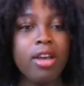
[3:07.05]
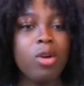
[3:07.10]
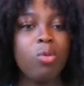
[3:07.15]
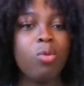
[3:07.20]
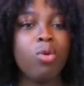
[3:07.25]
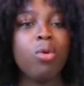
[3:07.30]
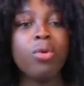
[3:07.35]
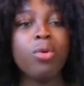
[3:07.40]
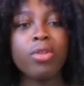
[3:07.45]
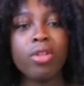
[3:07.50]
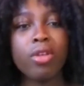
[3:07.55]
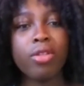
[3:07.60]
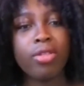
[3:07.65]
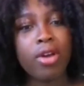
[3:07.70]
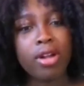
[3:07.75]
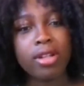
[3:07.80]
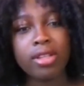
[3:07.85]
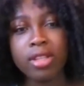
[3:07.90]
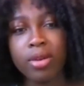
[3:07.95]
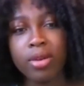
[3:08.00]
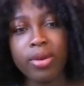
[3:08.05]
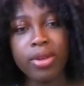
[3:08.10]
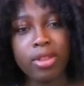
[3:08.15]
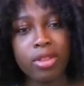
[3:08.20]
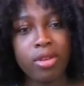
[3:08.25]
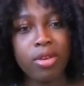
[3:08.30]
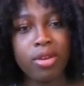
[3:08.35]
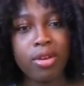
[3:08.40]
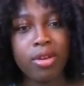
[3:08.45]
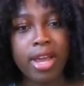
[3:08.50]
what were the thoughts going
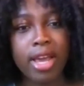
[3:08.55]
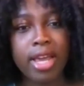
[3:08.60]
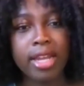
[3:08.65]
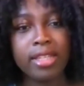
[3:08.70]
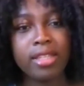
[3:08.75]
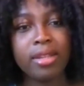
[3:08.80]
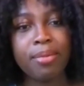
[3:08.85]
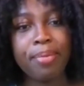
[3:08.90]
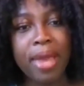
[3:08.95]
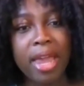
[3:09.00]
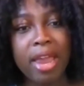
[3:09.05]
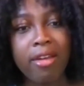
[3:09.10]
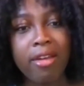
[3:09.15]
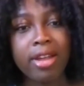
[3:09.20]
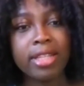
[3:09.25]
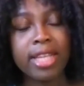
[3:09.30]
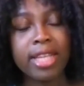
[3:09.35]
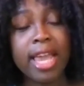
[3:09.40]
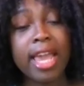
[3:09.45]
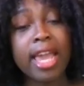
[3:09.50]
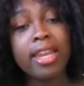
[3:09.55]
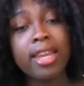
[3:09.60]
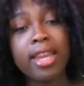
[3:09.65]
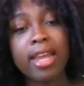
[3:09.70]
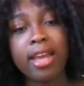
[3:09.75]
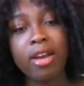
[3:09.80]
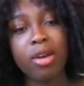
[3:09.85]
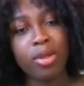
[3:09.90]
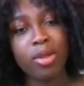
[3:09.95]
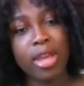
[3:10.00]
through your head as a parent and a
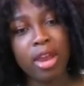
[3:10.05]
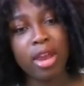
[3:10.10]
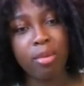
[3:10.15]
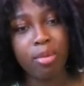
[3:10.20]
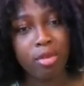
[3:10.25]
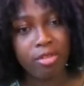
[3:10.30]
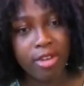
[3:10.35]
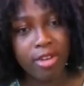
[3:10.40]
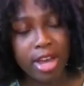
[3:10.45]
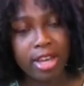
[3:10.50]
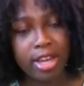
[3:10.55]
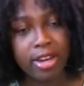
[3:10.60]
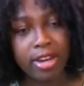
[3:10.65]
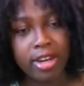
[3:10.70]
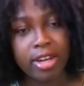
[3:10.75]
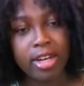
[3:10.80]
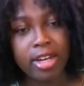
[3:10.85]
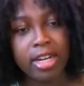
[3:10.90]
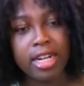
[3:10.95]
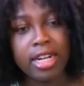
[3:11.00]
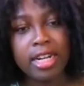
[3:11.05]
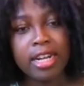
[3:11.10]
healthcare provider?